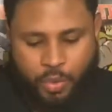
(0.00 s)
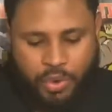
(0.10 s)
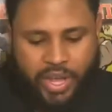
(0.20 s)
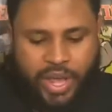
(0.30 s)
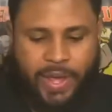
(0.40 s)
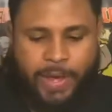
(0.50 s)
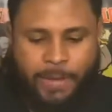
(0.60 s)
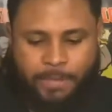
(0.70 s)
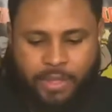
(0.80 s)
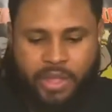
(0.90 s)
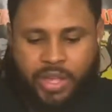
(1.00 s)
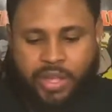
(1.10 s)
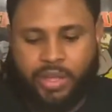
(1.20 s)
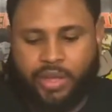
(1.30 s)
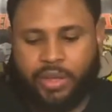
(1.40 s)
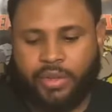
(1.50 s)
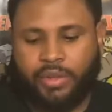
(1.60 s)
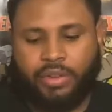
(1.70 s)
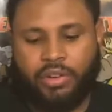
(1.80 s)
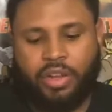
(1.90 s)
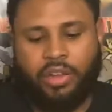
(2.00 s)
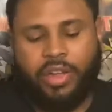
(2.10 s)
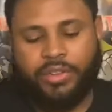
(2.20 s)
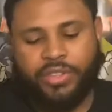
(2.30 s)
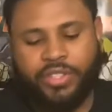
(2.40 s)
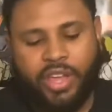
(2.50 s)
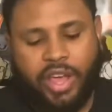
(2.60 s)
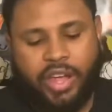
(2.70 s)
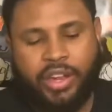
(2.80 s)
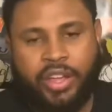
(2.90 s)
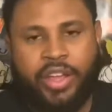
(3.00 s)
We have the collector's guide